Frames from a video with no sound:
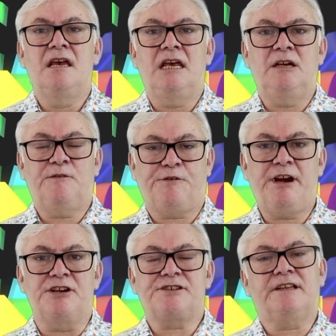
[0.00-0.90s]
In
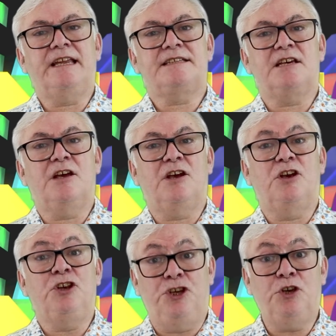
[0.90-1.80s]
French, the letter
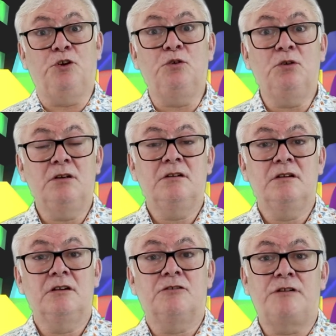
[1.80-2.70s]
U
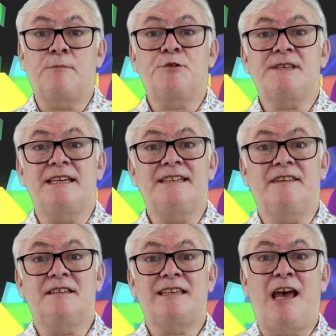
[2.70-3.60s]

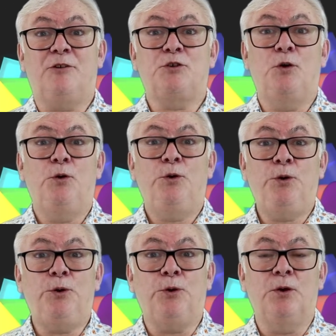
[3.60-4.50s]
represented the sound
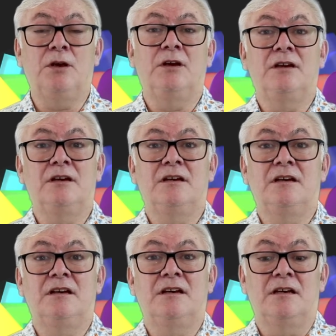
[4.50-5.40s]
U,
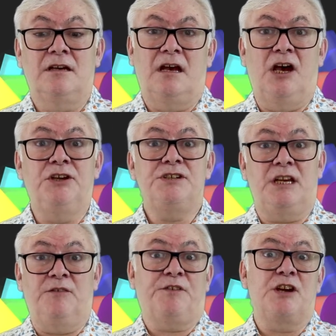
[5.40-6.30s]
and
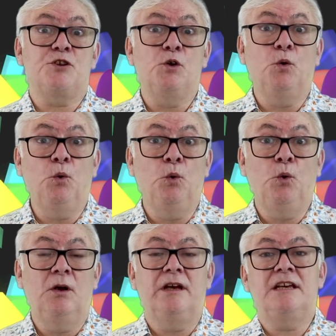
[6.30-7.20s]
in French,
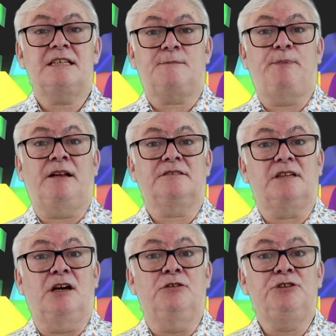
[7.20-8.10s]
OU is
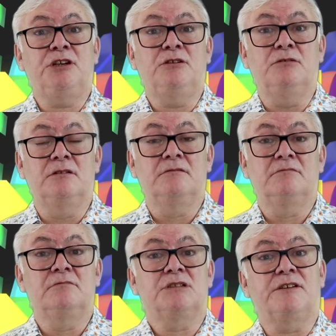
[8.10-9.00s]
spelt OU.
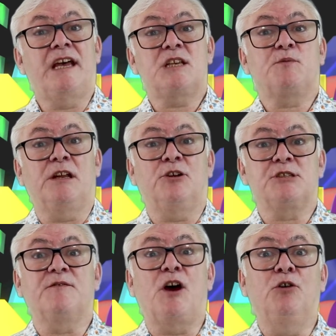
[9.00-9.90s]
So that's where
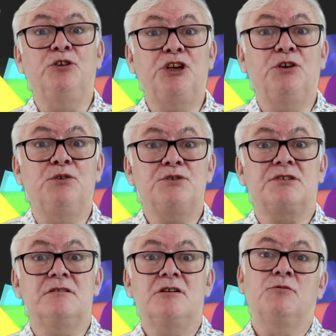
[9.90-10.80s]
lots of
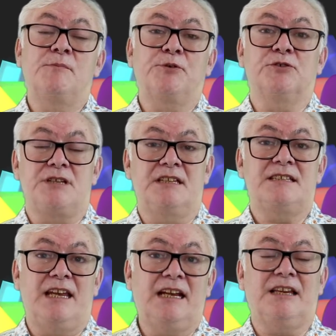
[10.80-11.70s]
OUs were brought
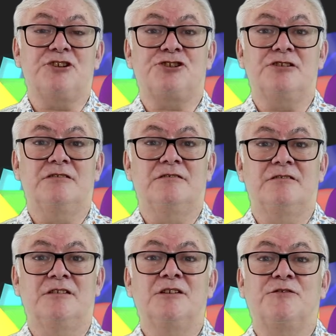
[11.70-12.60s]
into English.
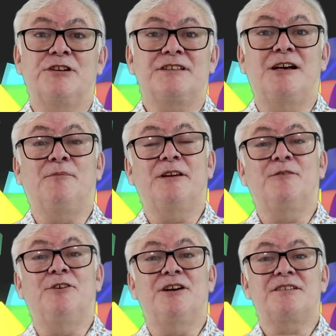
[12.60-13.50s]
For example,
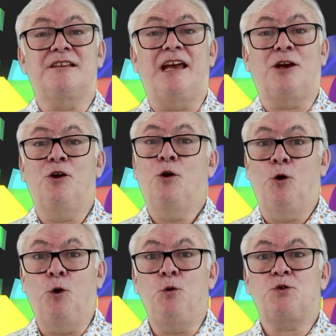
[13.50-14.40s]
in words like
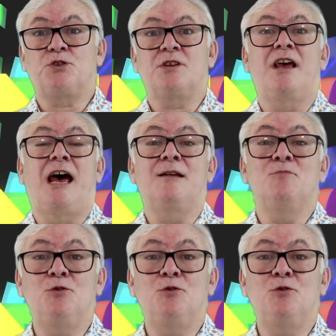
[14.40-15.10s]
hoose and